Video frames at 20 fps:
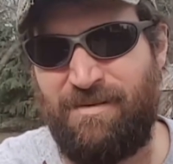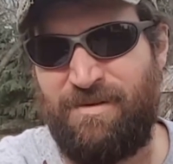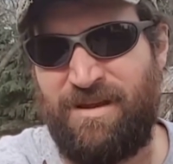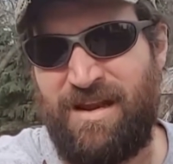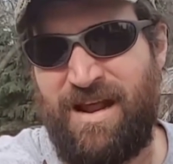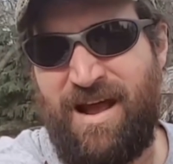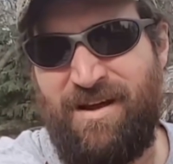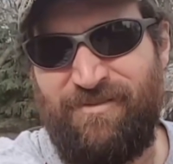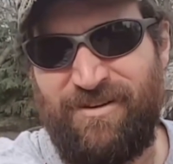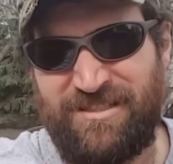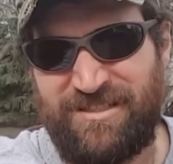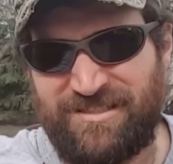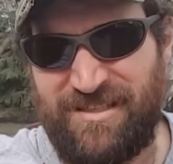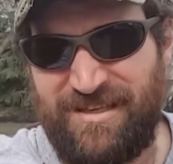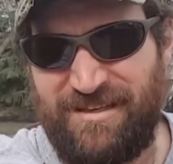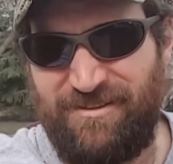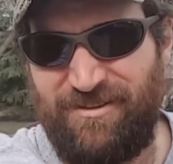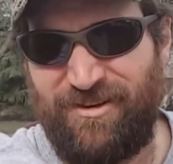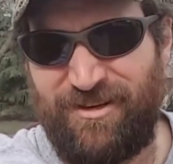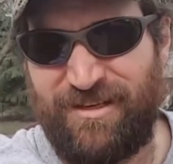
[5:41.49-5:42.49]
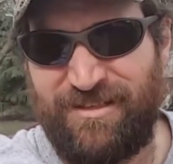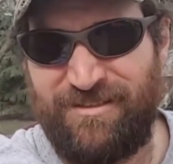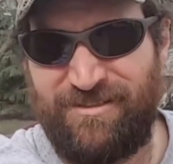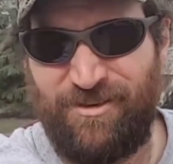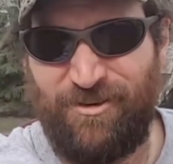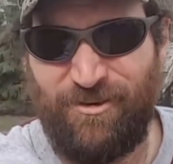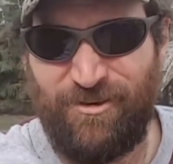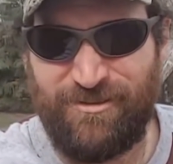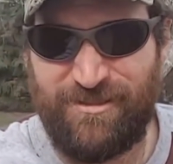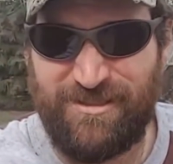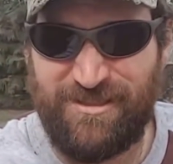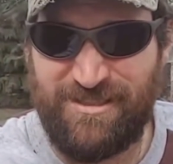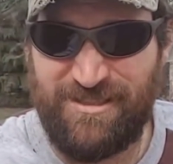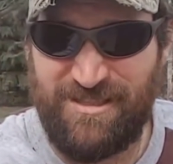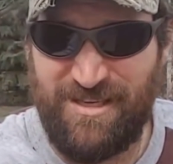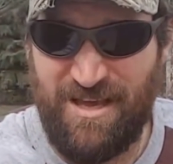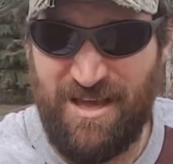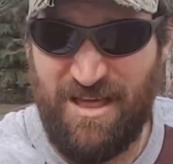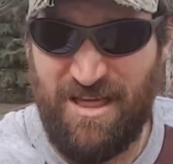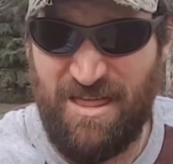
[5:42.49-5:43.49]
I mean, obviously looking
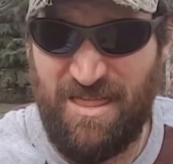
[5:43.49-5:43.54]
towards